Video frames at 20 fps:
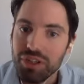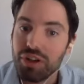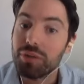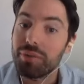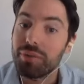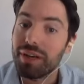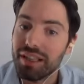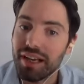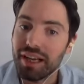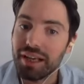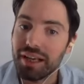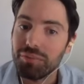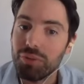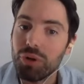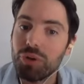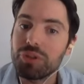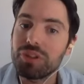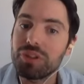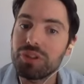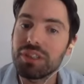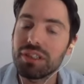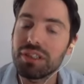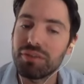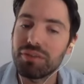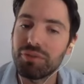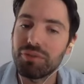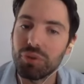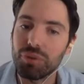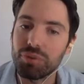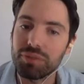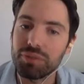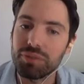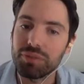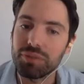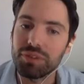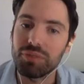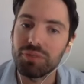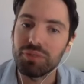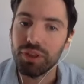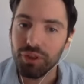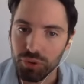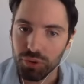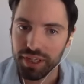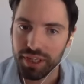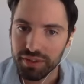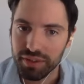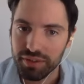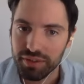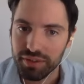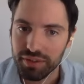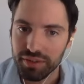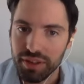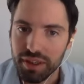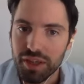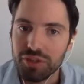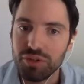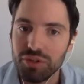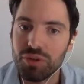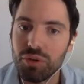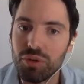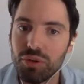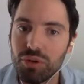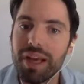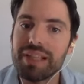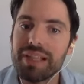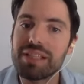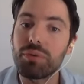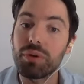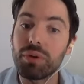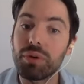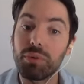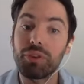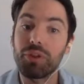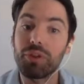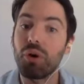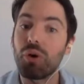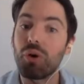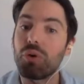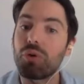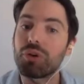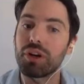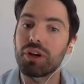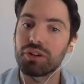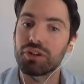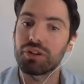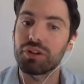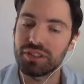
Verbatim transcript: And we talk about lying mostly in the forms of withholding. So the ways that we withhold